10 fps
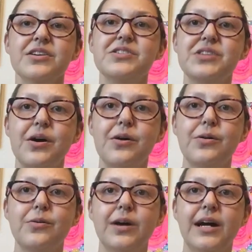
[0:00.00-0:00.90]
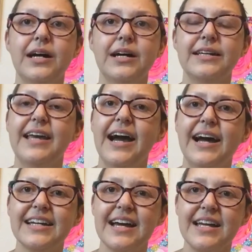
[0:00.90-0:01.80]
So yeah,
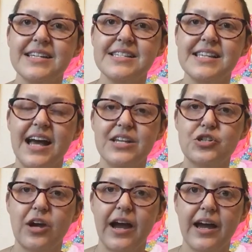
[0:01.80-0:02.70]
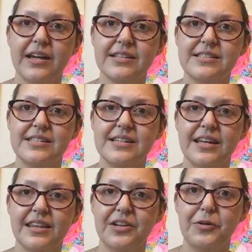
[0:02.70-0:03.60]
I kind of sidetracked a
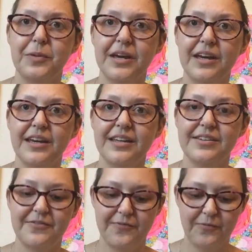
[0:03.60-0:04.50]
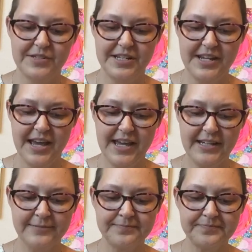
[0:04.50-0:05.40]
little bit today